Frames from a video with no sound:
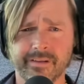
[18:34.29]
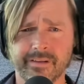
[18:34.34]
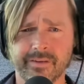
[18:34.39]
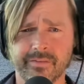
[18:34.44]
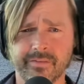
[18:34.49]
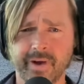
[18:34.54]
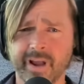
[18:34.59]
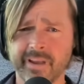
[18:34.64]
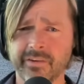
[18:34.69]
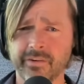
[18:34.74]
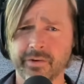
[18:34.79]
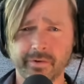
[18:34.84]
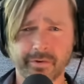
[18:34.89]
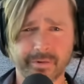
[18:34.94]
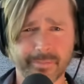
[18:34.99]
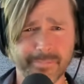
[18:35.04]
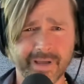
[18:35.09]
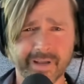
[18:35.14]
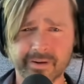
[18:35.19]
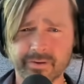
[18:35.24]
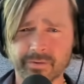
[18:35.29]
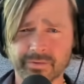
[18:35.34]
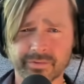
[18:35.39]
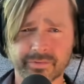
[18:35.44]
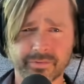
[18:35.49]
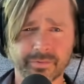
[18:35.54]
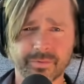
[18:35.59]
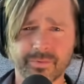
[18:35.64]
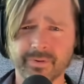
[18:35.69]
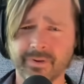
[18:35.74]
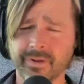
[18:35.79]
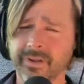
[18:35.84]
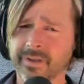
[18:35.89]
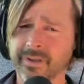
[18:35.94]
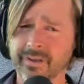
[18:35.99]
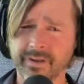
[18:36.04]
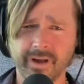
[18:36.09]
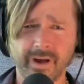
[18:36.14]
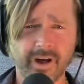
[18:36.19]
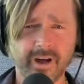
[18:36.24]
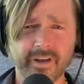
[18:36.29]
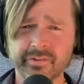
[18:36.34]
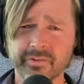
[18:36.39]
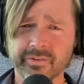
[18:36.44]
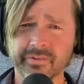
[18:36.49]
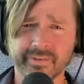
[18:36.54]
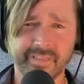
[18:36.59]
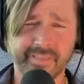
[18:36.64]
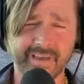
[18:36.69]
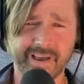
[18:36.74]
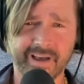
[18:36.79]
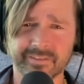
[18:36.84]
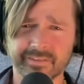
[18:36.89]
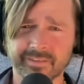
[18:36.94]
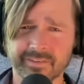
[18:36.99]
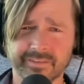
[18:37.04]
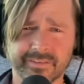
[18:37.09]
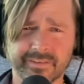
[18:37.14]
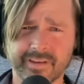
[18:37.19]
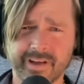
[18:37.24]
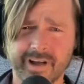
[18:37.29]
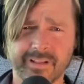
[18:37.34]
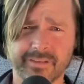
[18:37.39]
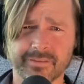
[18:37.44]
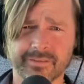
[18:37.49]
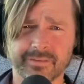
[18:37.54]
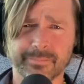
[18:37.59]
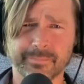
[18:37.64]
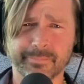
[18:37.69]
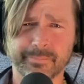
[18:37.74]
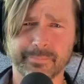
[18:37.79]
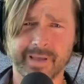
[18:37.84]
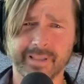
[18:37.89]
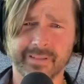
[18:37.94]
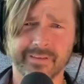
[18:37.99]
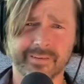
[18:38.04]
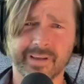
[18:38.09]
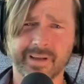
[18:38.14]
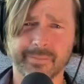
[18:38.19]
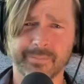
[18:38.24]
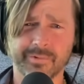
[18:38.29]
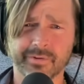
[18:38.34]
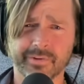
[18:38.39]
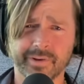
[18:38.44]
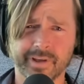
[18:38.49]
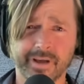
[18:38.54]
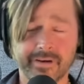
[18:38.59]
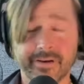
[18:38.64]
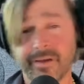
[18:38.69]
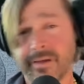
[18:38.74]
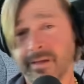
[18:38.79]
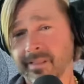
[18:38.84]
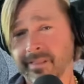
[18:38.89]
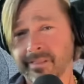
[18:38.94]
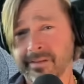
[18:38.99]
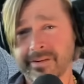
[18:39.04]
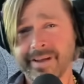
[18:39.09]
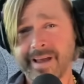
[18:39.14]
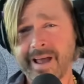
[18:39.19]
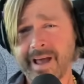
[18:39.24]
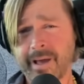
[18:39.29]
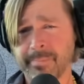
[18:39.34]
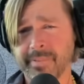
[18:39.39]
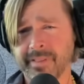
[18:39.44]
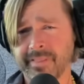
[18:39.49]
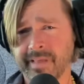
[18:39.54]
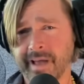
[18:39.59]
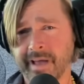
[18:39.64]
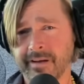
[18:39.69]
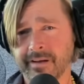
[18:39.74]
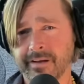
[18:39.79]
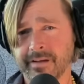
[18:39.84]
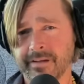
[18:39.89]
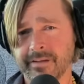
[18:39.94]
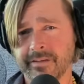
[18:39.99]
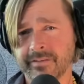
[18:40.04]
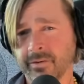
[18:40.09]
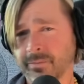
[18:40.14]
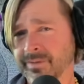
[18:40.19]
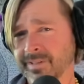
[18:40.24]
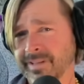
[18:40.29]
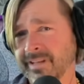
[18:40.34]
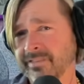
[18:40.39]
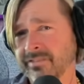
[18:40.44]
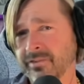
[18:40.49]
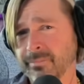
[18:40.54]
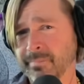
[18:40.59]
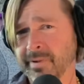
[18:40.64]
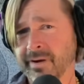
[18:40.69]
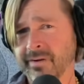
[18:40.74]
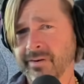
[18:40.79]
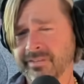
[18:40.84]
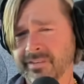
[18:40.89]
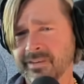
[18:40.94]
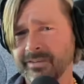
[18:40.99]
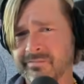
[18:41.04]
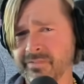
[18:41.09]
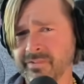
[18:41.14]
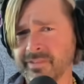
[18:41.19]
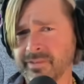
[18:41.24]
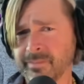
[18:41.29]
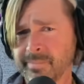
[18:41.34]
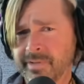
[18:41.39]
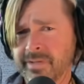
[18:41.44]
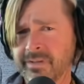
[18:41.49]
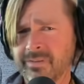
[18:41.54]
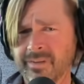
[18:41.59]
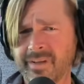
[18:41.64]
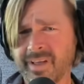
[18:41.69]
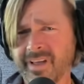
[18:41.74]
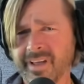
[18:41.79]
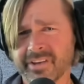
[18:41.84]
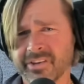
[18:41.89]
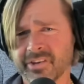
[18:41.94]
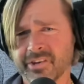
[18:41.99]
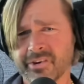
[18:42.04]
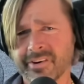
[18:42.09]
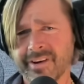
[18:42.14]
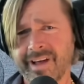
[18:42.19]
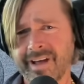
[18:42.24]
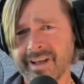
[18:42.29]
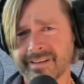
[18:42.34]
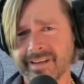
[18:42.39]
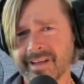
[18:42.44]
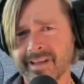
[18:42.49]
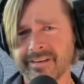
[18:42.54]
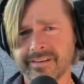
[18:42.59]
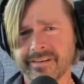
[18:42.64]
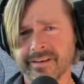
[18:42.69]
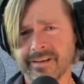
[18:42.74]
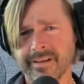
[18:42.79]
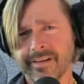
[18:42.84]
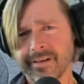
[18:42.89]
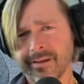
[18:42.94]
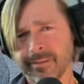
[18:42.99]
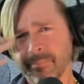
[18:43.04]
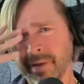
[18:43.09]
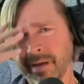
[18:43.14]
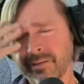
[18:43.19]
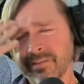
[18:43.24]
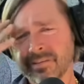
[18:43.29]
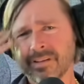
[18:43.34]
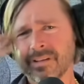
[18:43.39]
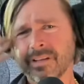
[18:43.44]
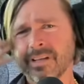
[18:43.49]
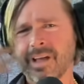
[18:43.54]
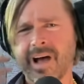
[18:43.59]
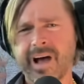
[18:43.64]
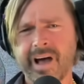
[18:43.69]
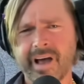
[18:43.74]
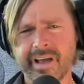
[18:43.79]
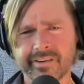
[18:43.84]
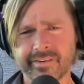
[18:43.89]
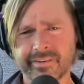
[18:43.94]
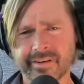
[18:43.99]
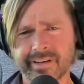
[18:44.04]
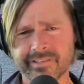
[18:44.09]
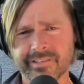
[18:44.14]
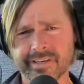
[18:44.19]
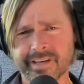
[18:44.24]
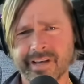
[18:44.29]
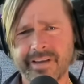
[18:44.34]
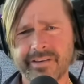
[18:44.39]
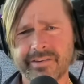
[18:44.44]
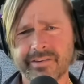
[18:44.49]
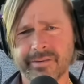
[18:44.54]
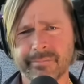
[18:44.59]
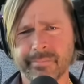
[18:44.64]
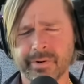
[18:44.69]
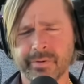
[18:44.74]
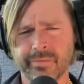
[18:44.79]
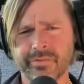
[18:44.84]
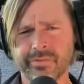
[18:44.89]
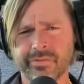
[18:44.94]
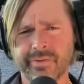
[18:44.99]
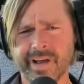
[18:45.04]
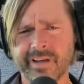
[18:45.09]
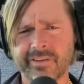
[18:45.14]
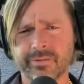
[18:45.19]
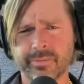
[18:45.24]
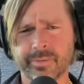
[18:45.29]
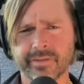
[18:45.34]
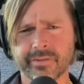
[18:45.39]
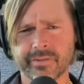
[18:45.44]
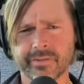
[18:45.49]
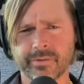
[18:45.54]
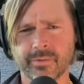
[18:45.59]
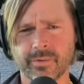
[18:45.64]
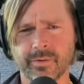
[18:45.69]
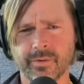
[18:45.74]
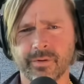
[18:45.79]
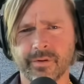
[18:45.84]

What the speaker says: Right? You go to medical school, hundreds of thousands of dollars by the time you're done. They're capping that. So unless your parents can foot the bill, you're not getting basically higher education, postgraduate school.